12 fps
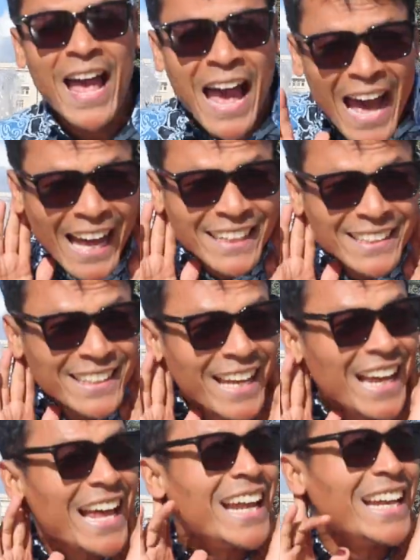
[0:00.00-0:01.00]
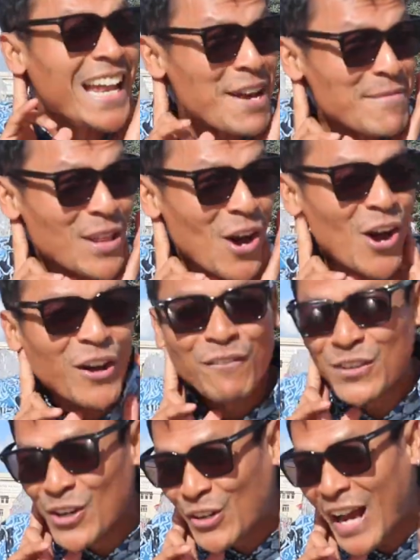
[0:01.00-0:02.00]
and let me know if you